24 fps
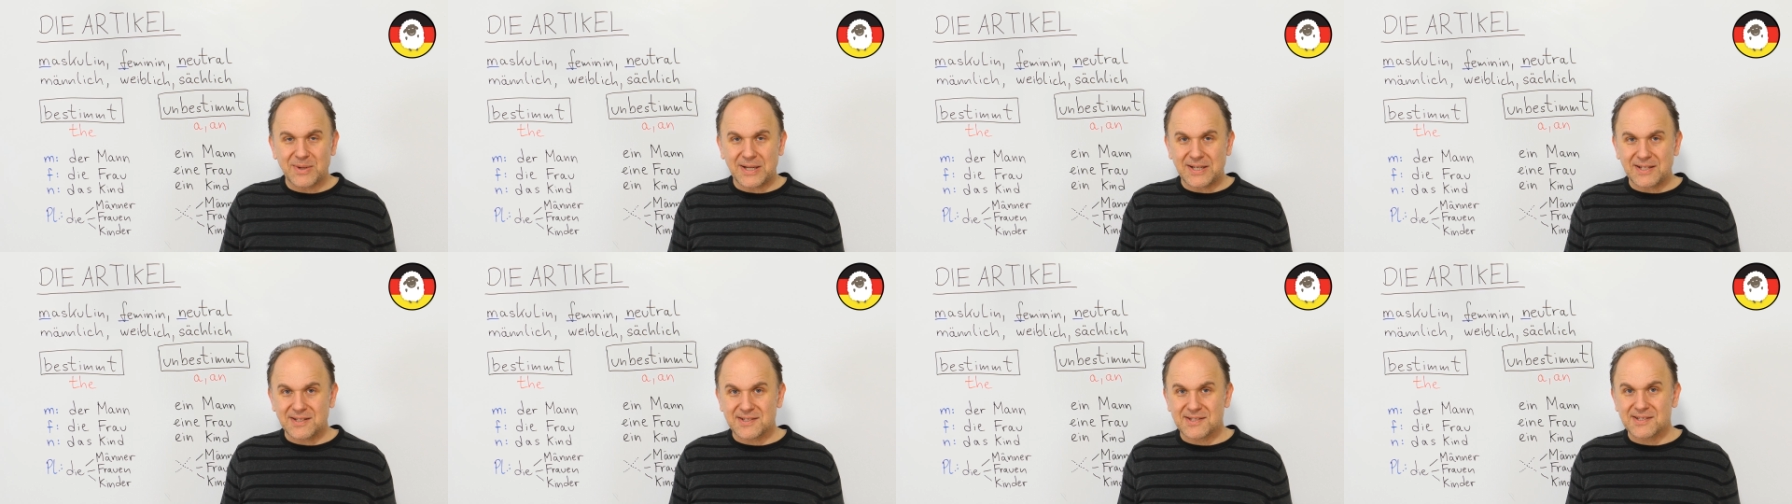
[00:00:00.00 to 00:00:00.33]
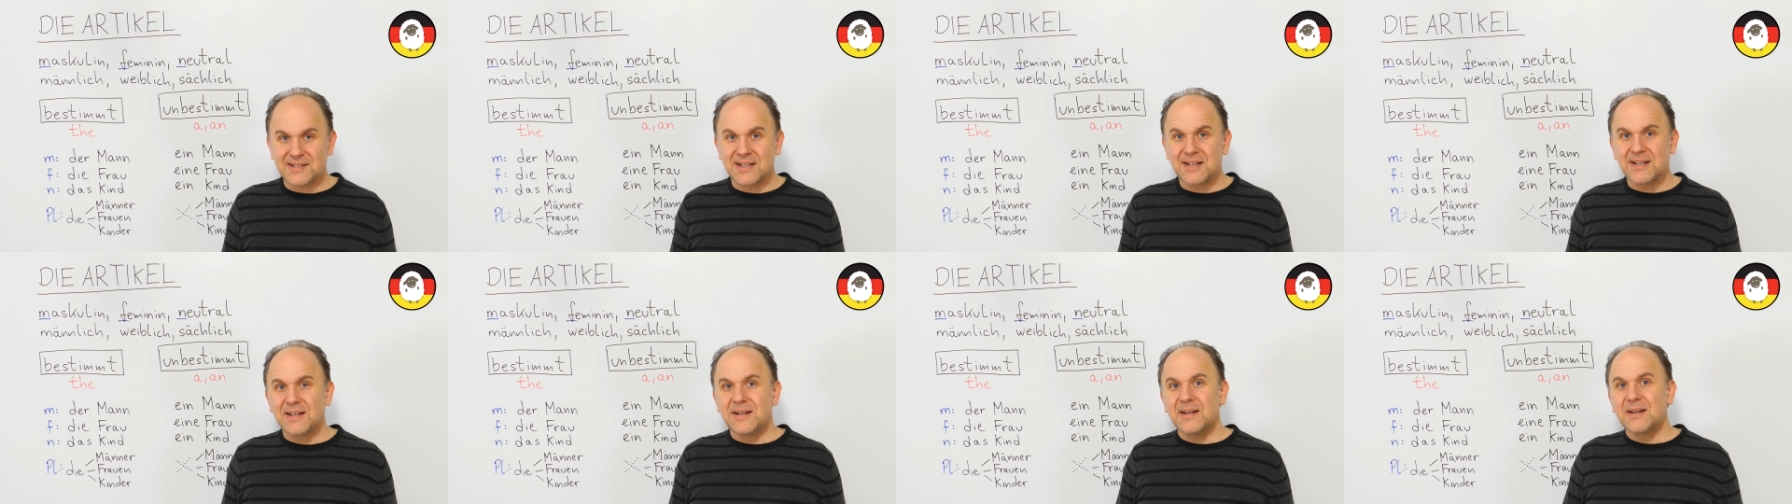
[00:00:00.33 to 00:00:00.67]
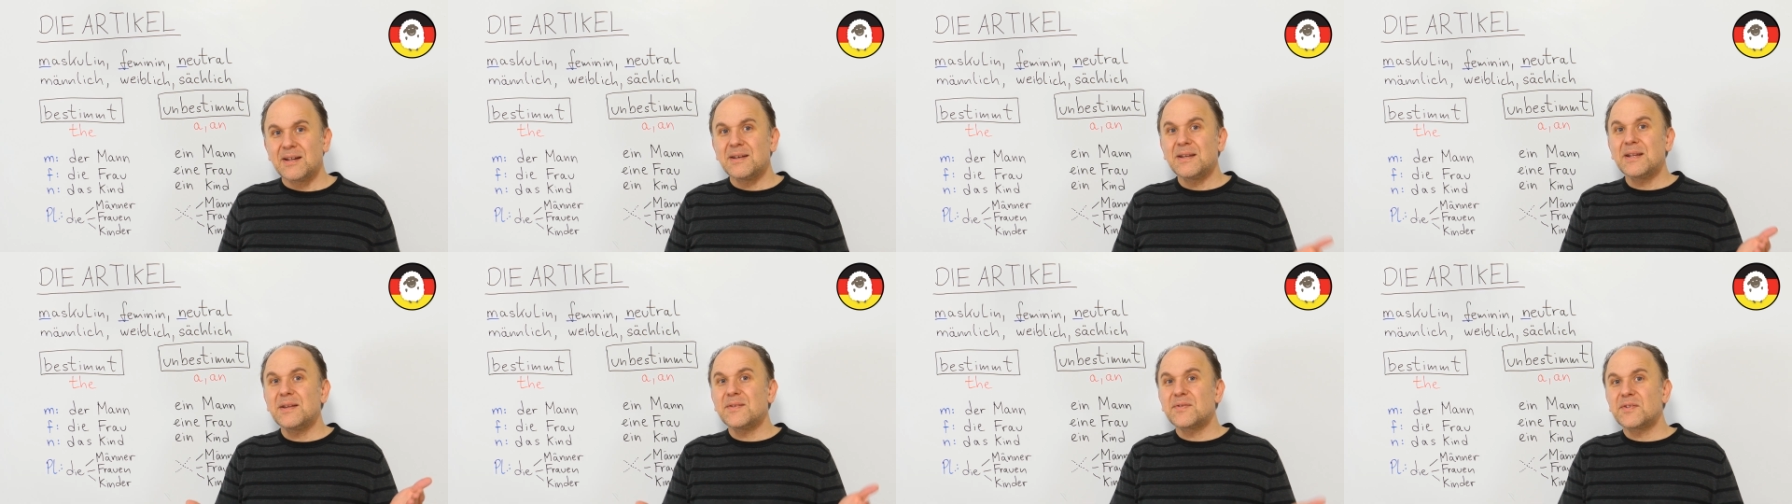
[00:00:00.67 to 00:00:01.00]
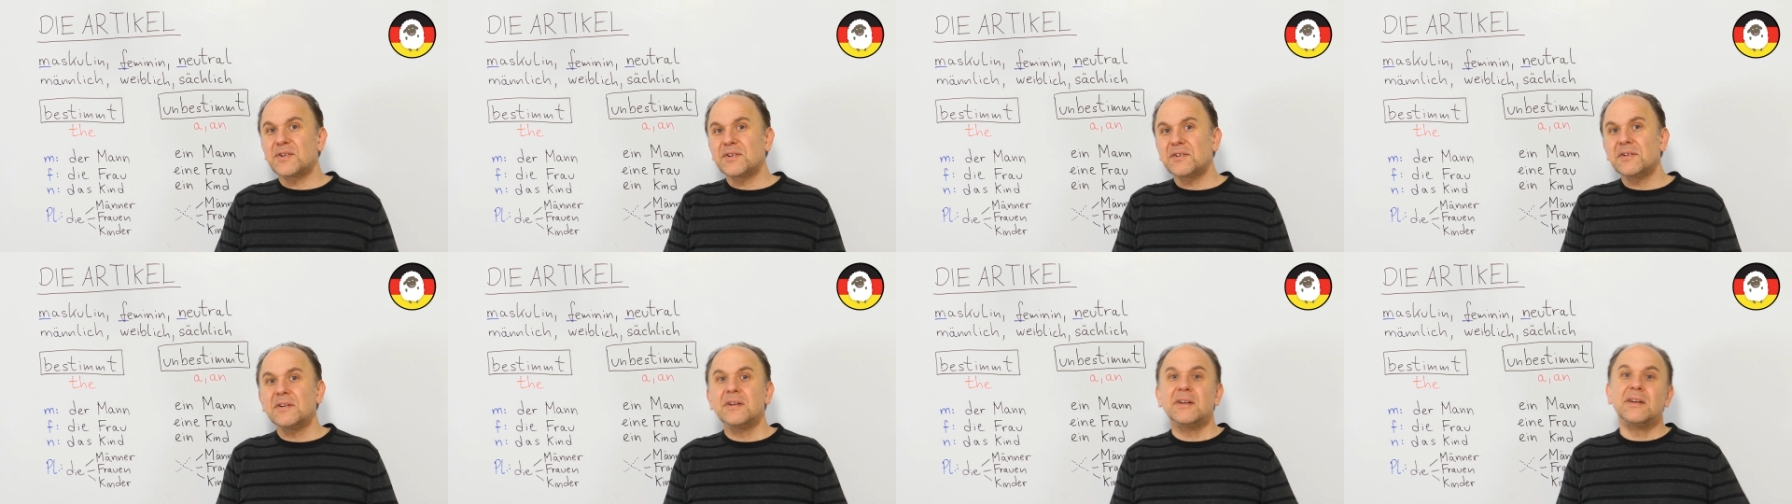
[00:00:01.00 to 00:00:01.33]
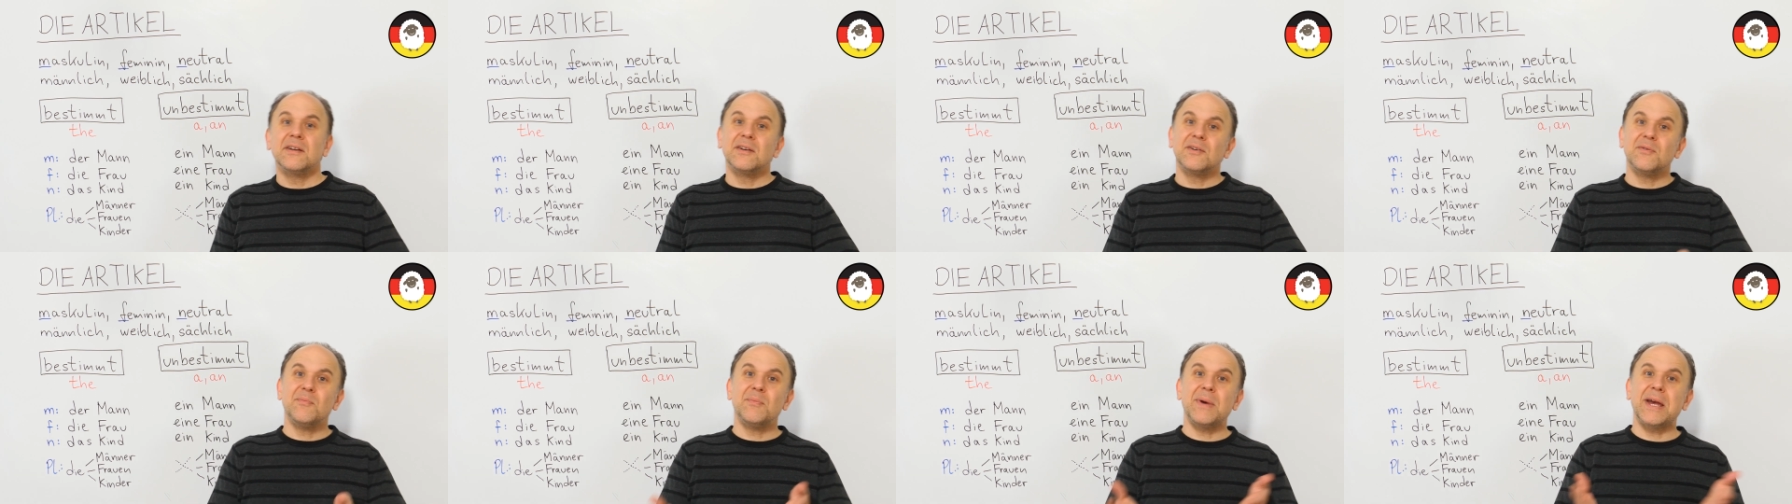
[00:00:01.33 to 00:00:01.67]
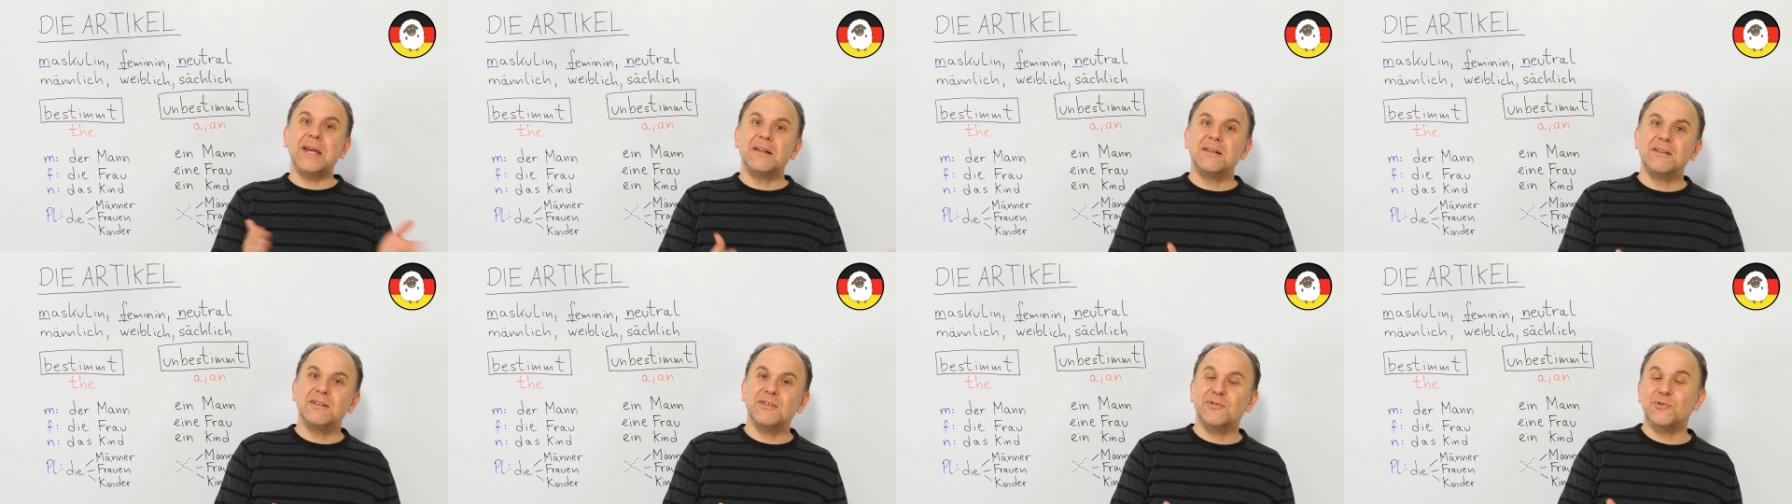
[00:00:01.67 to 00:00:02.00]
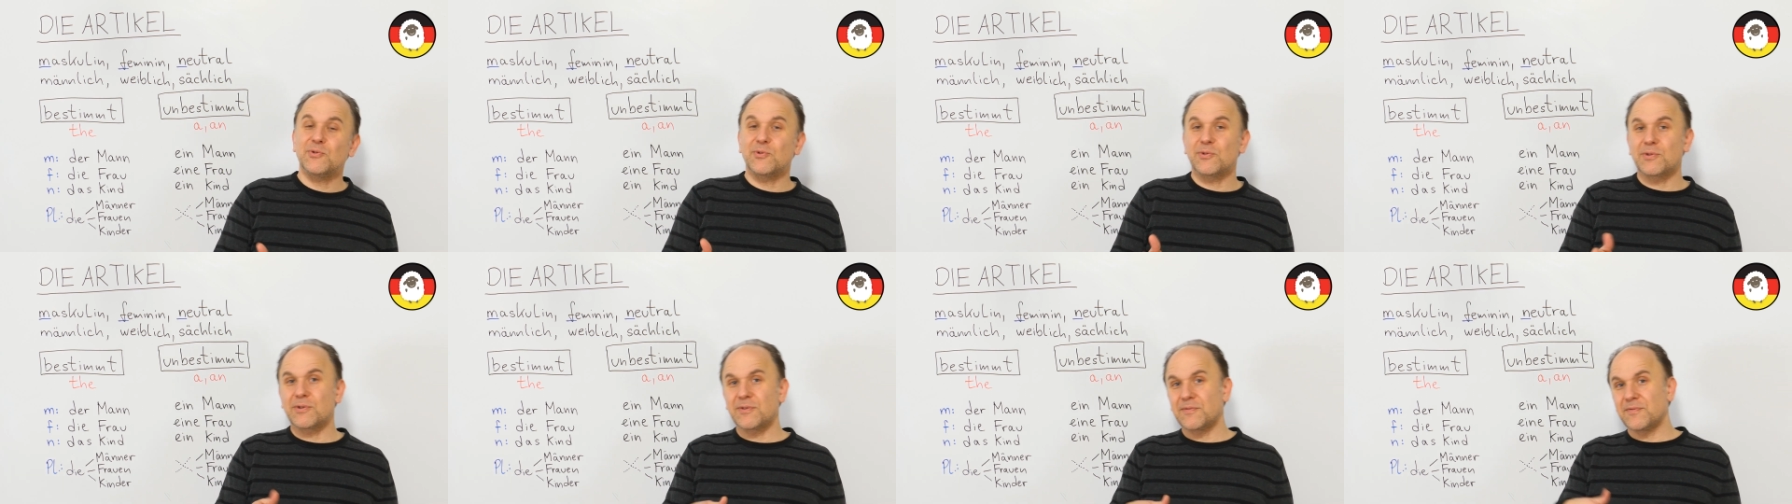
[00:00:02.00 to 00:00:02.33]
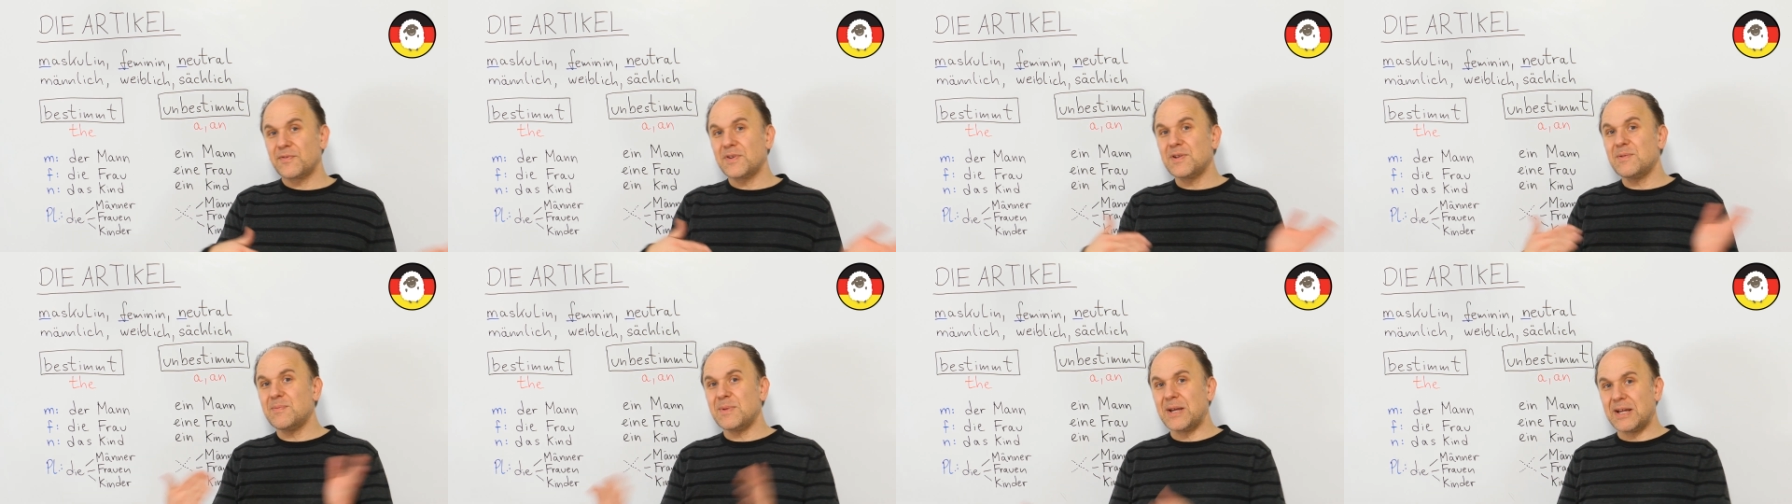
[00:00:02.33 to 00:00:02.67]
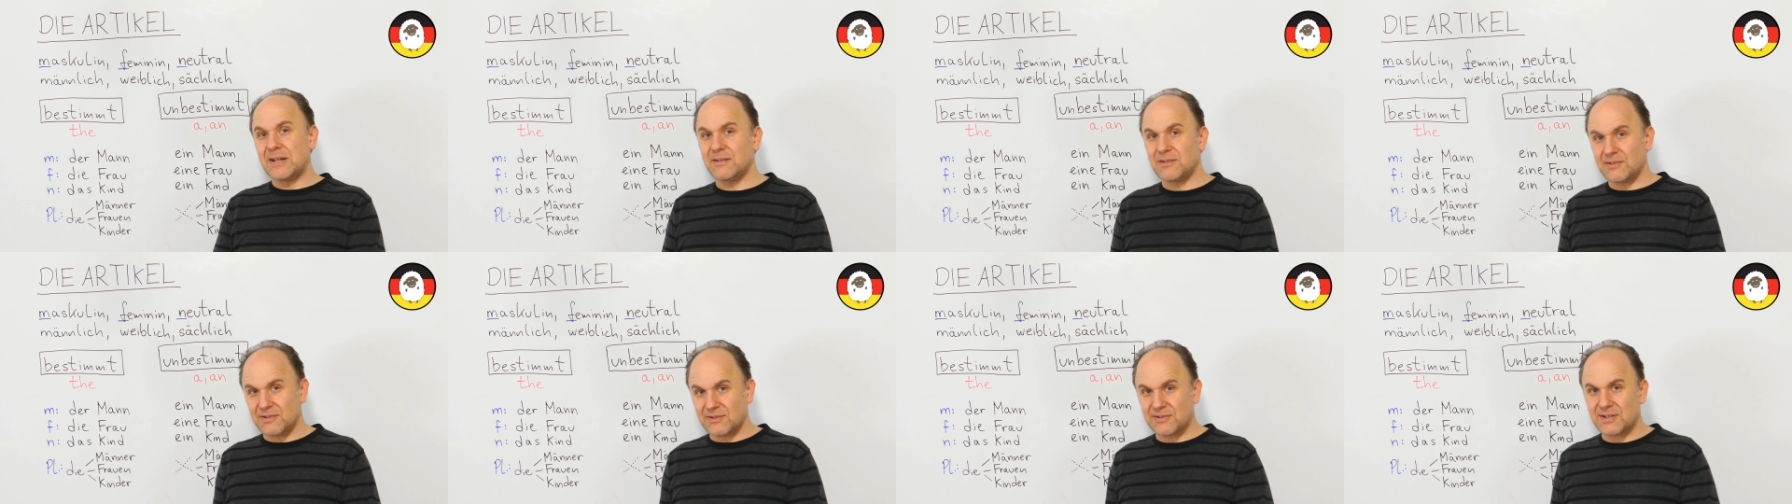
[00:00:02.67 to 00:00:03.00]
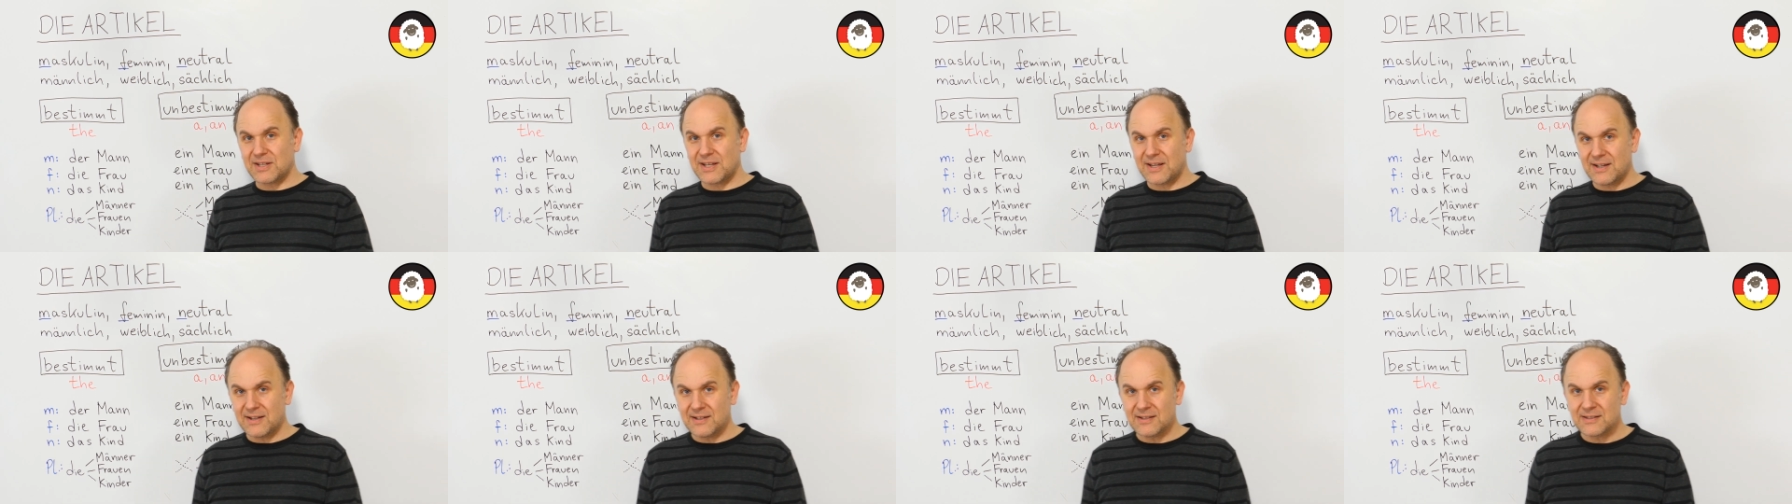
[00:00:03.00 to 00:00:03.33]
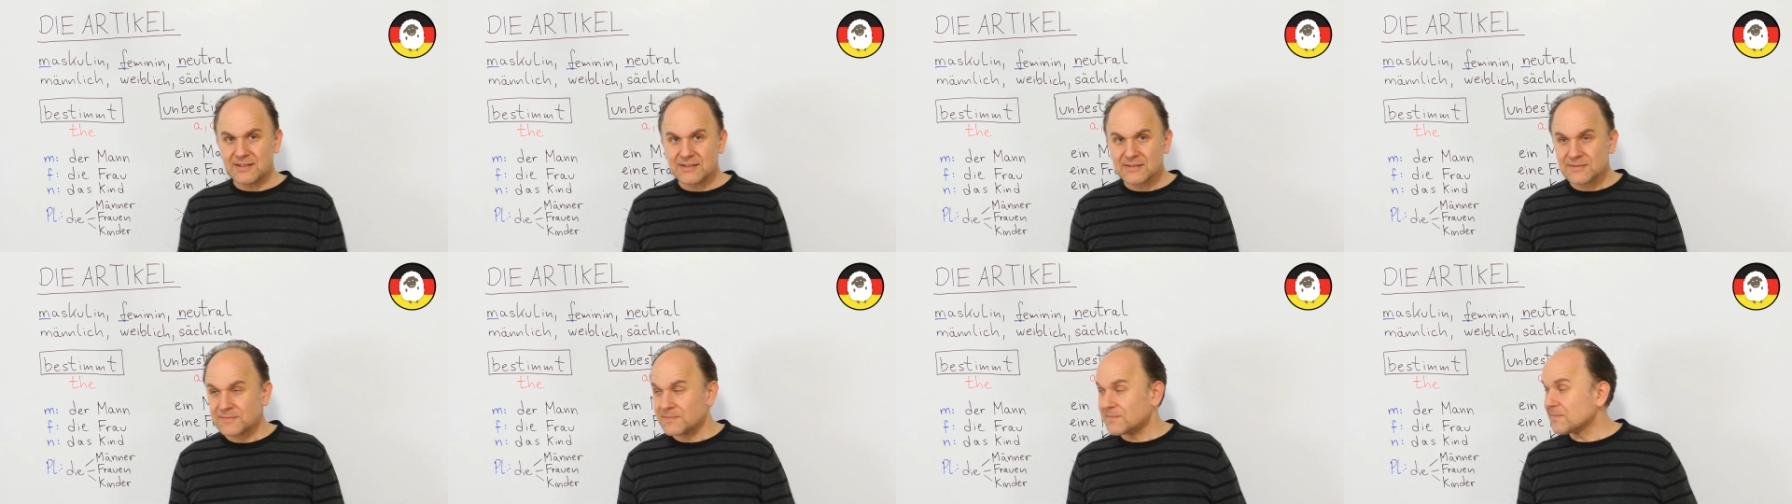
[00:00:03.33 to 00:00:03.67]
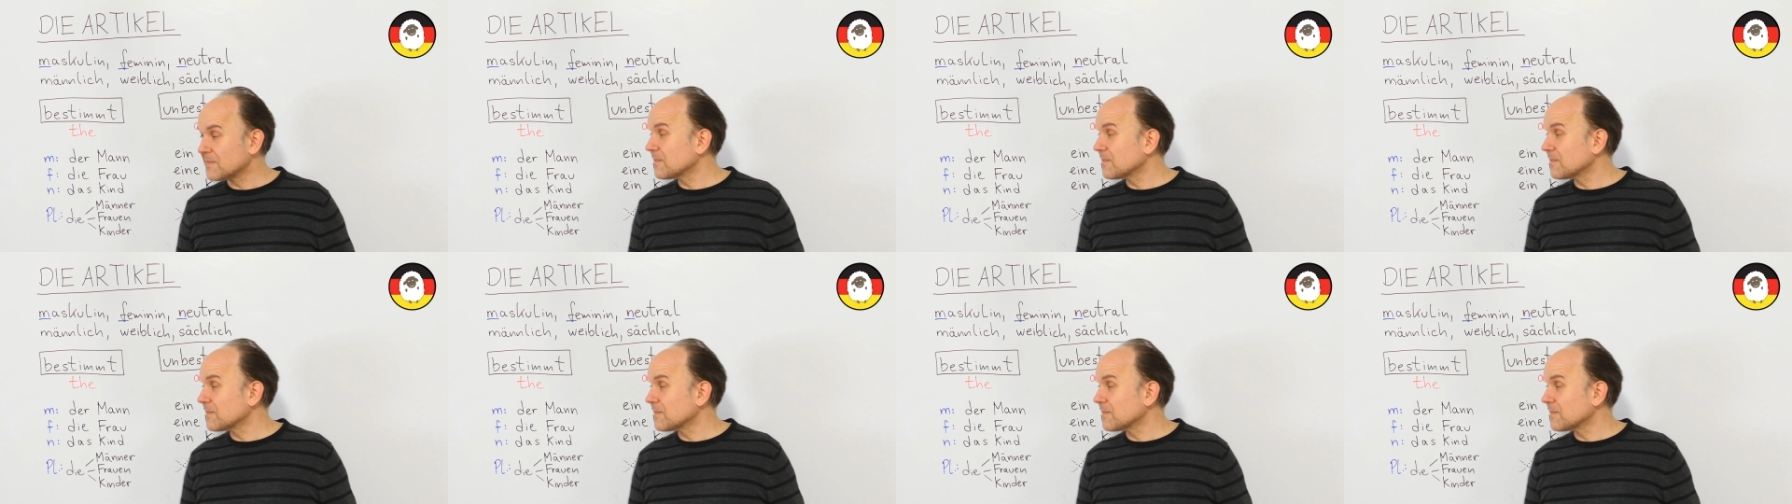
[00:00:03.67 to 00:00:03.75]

but it's neither male nor female, okay?